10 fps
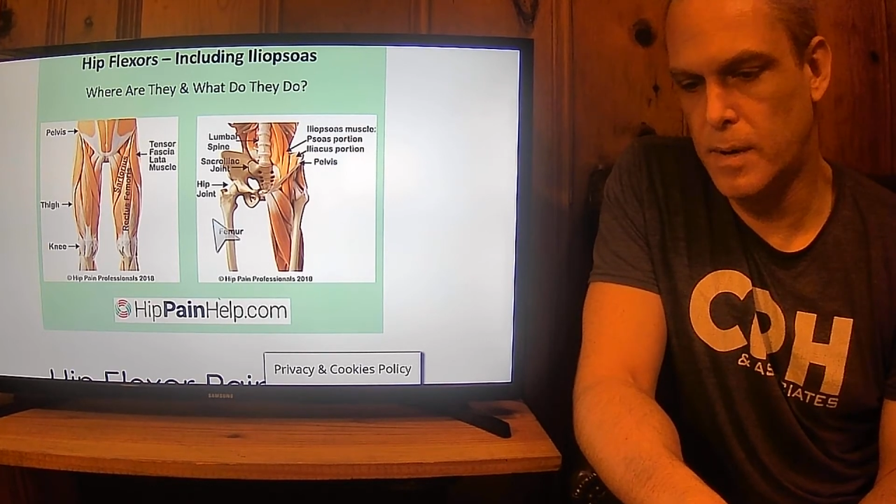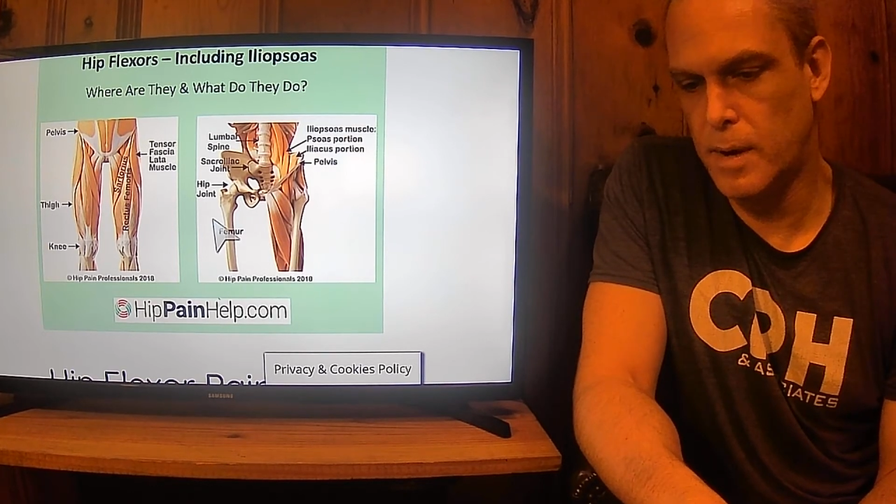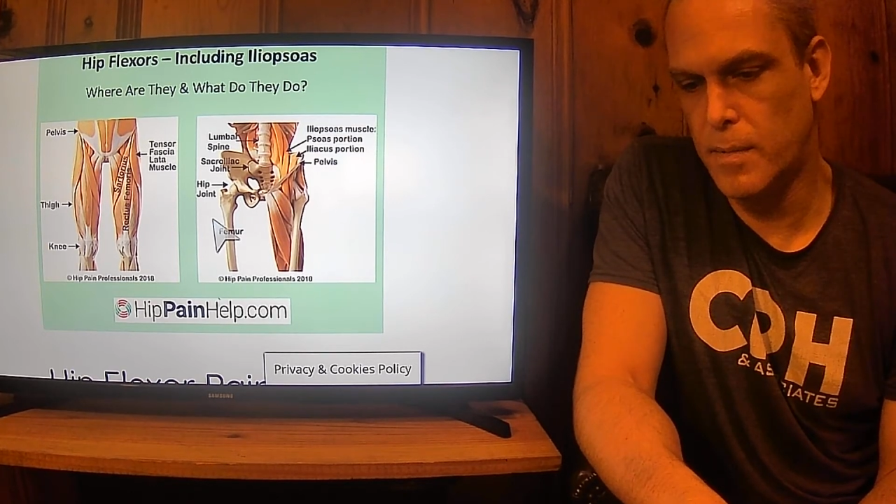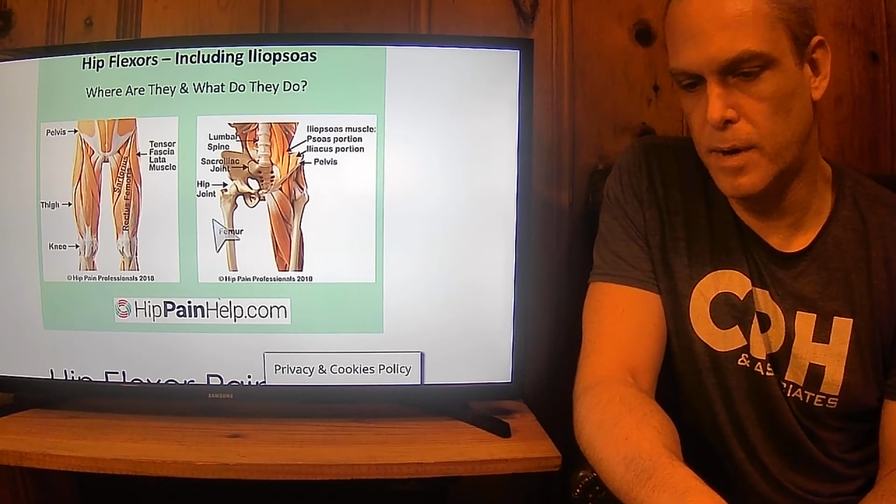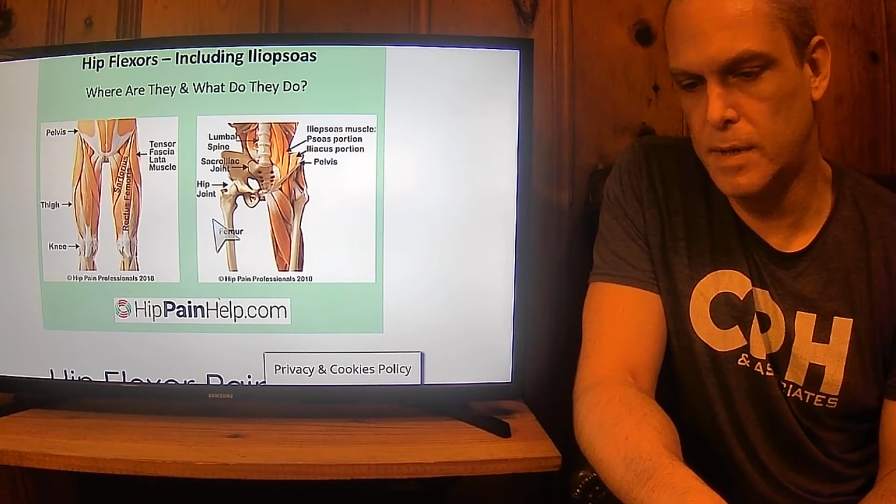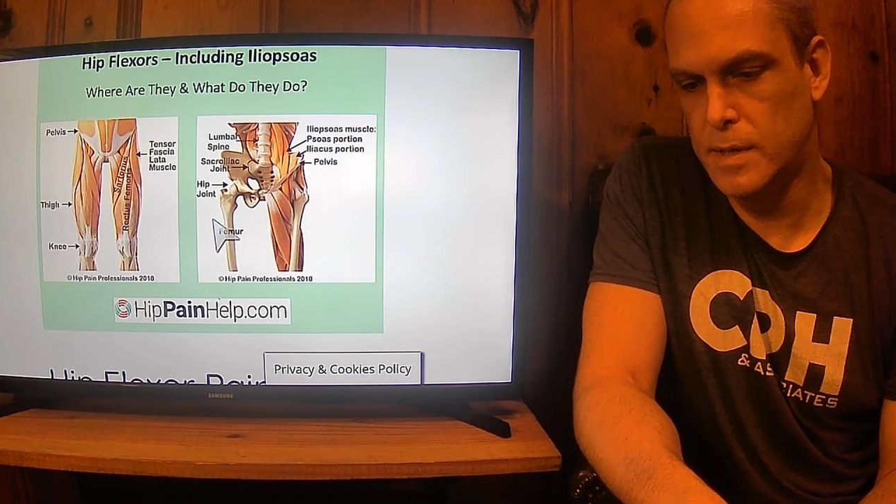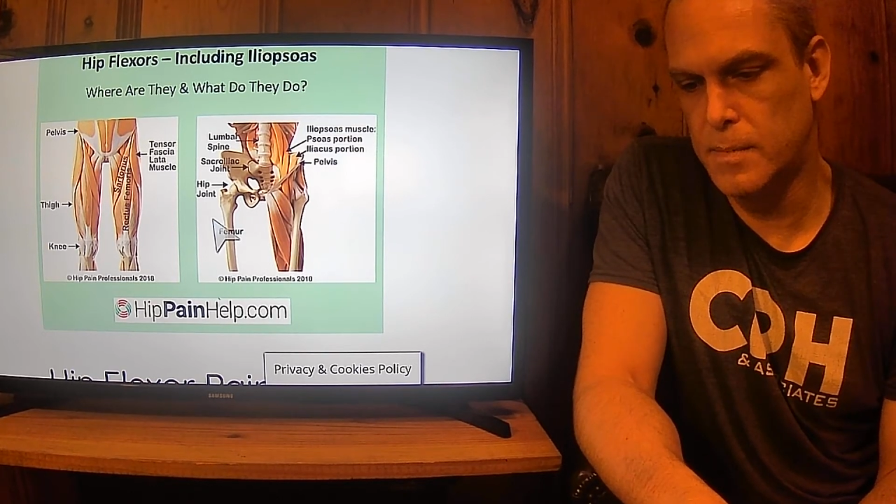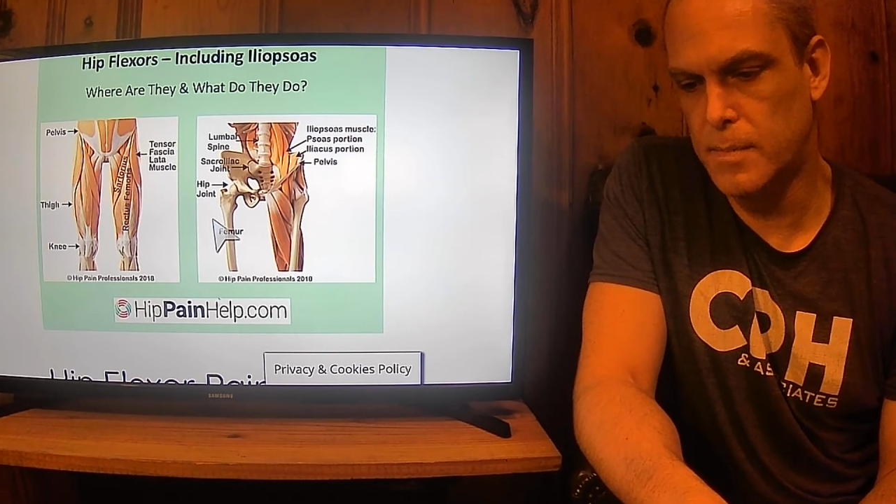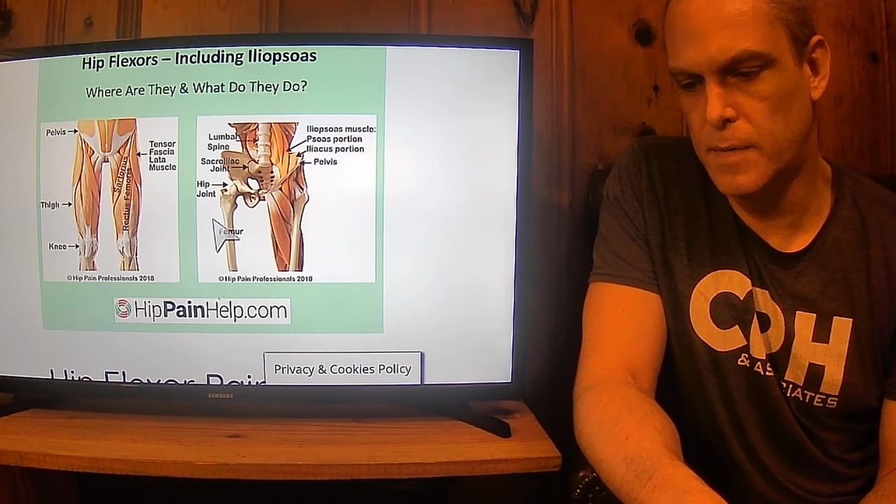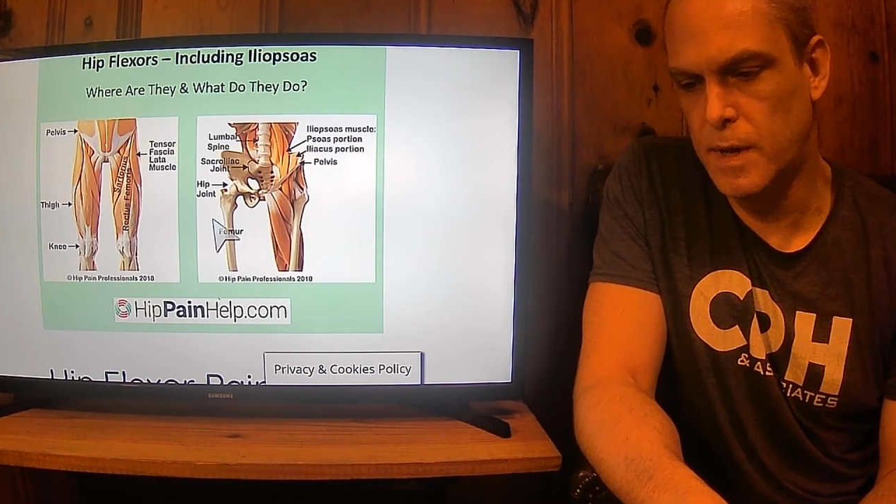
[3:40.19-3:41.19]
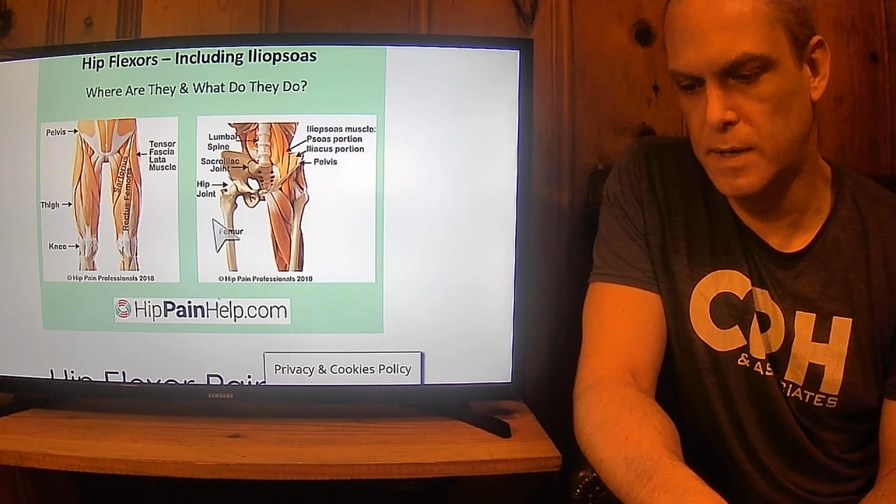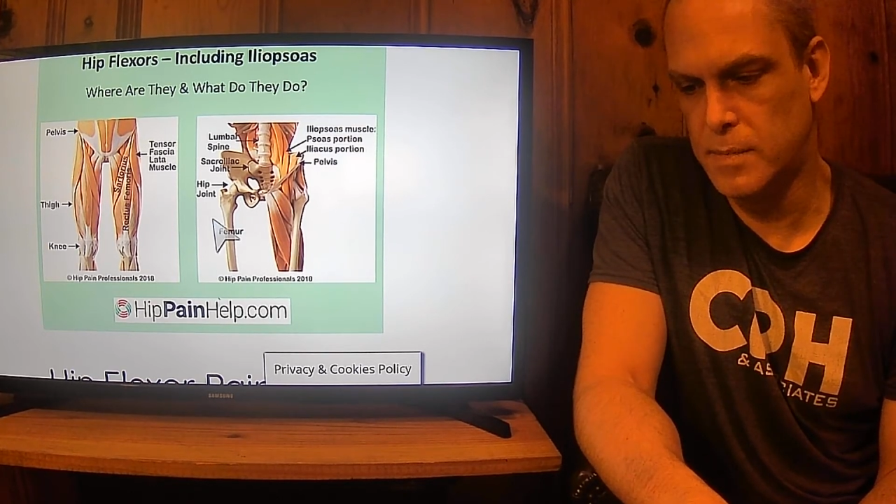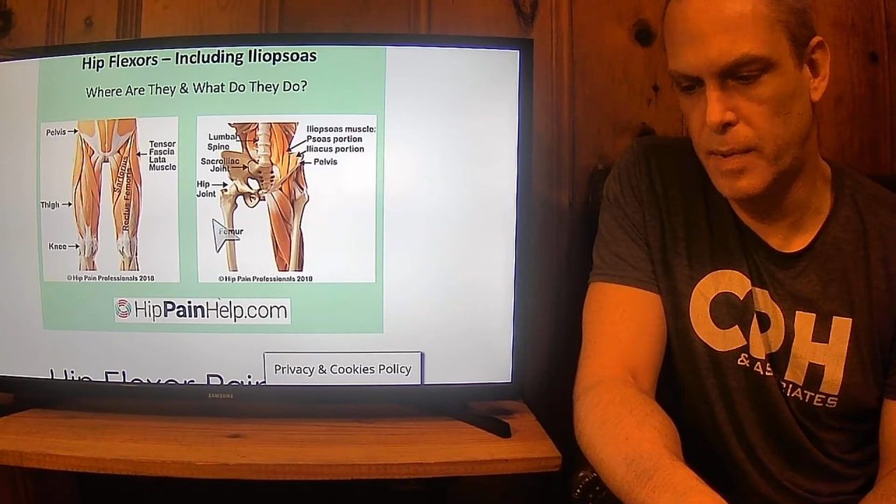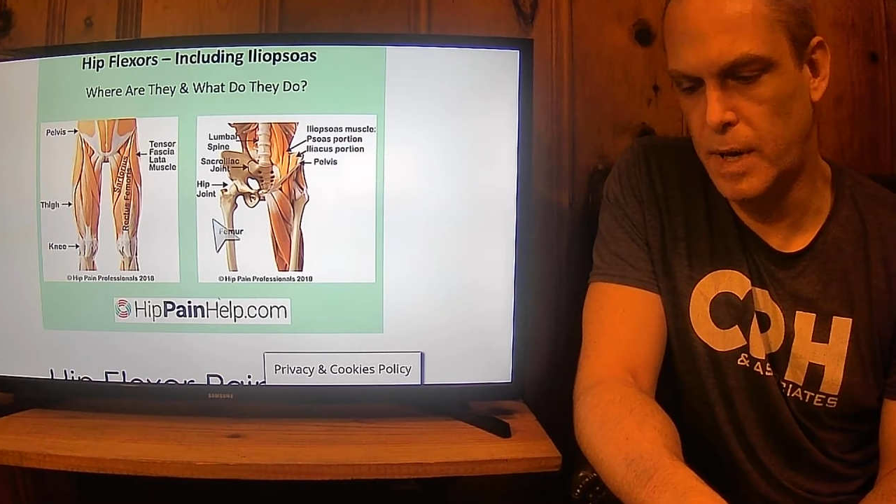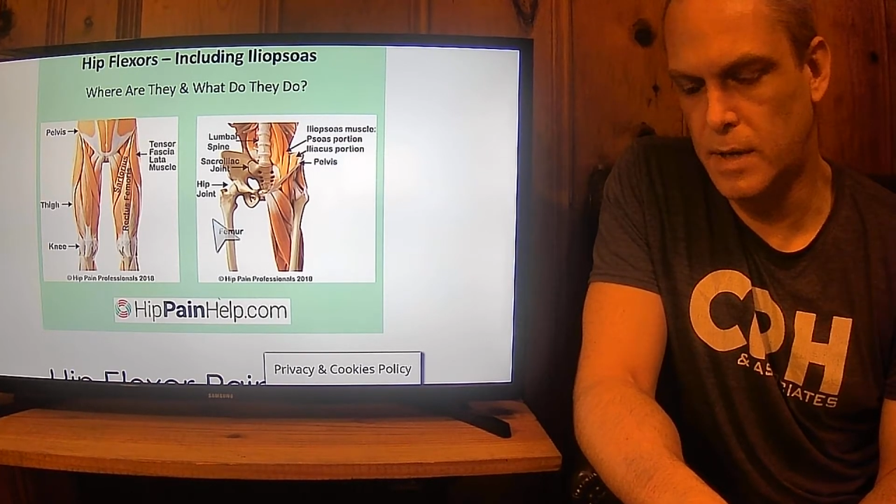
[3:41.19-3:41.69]
I read some things
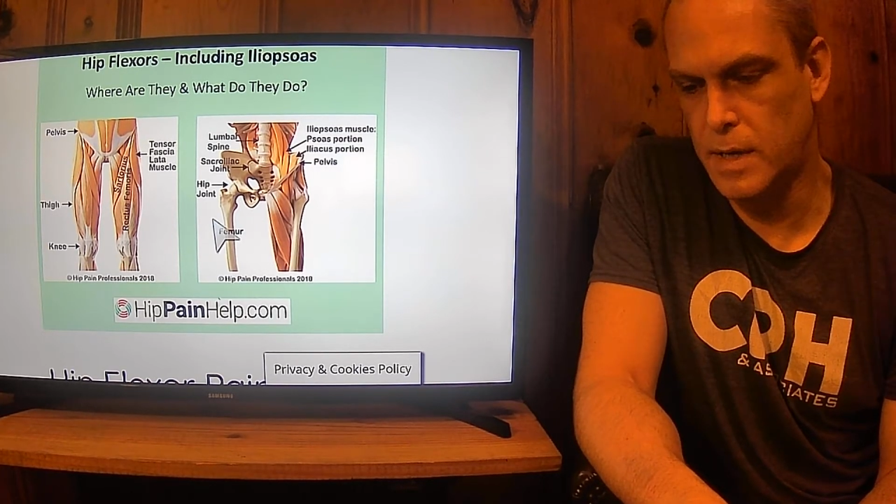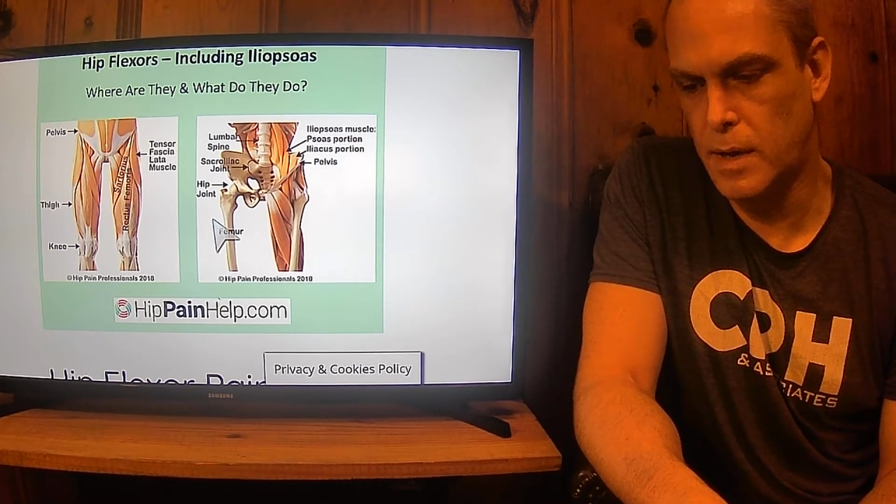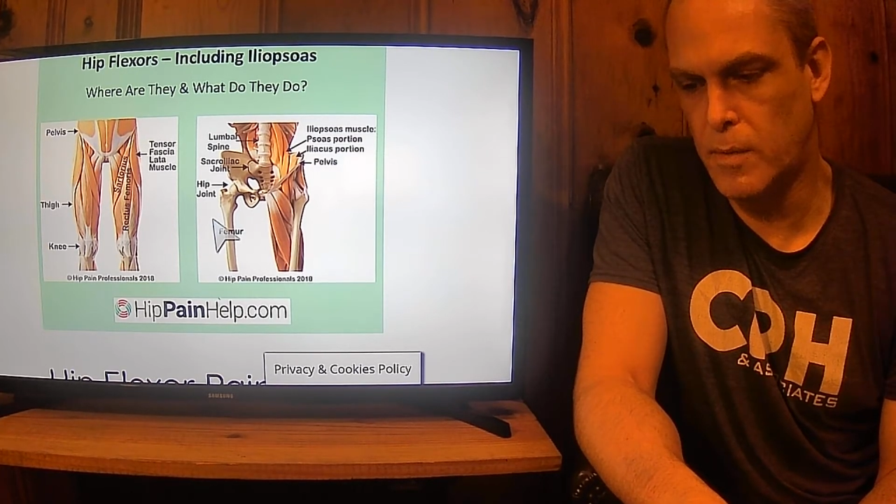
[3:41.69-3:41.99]
about it